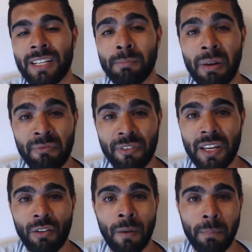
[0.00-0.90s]
and
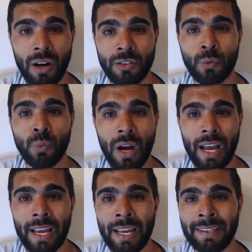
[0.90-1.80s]
Benfica and Basel
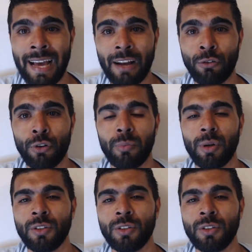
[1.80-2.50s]
were in that group